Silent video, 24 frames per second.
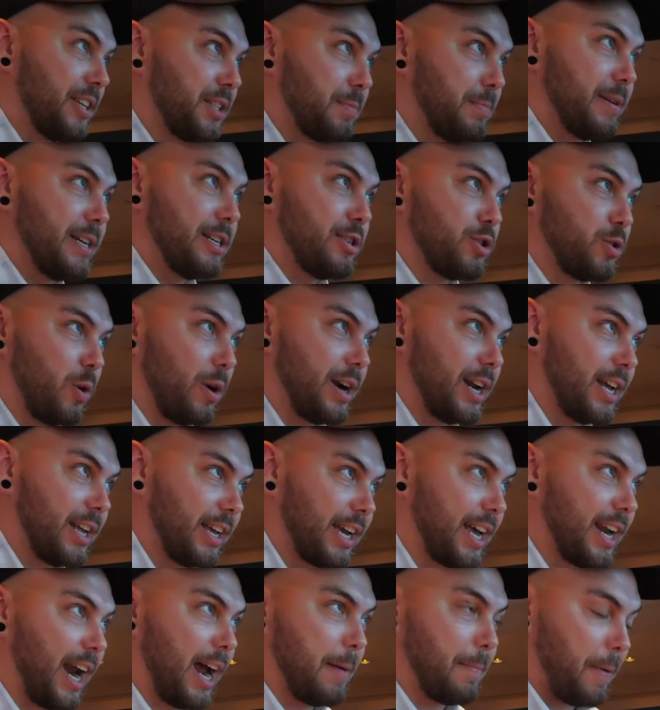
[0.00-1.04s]
as me joining?
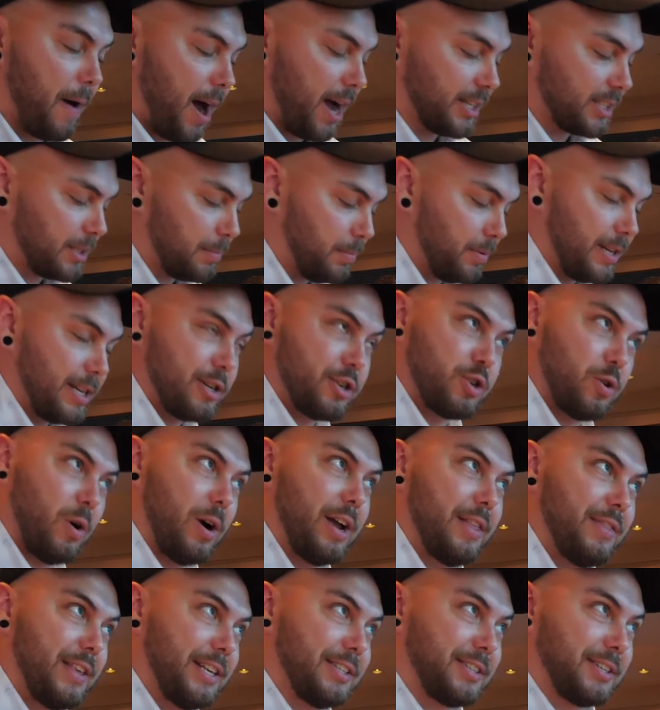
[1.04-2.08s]
Can I possibly
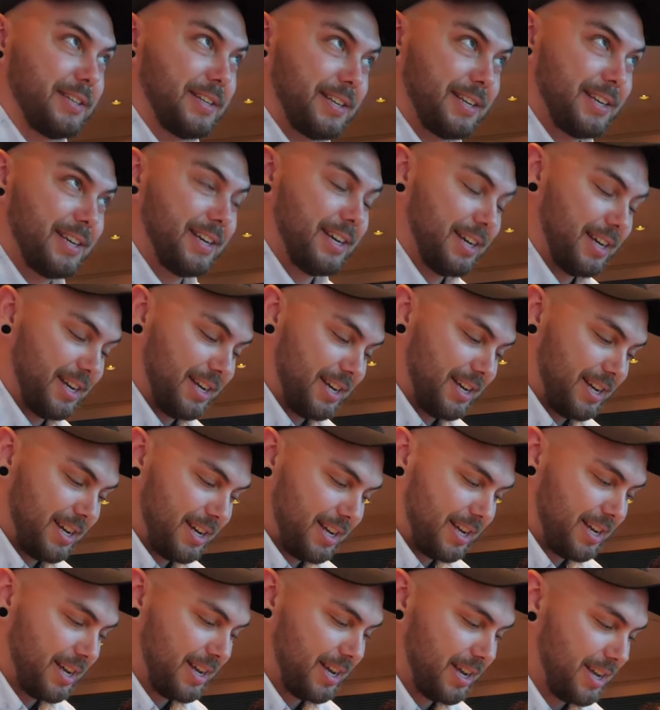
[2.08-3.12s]
join these? three X's
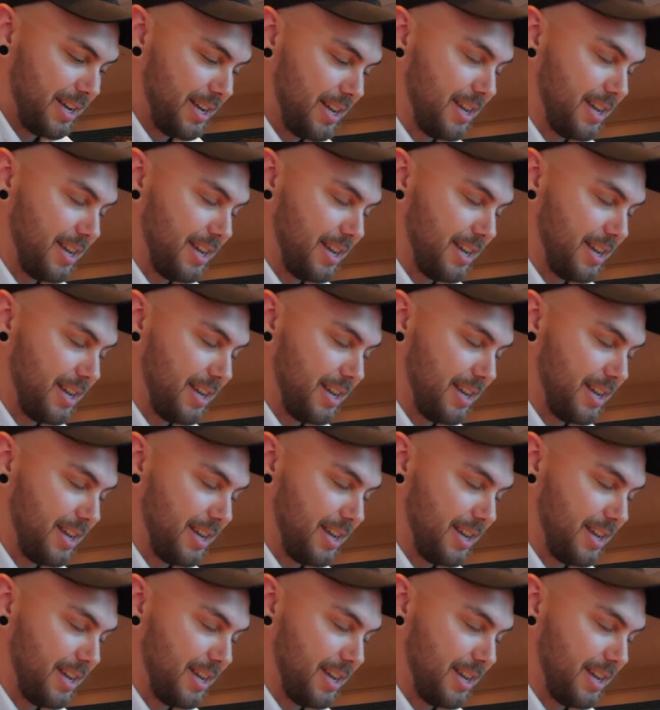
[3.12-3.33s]
can mean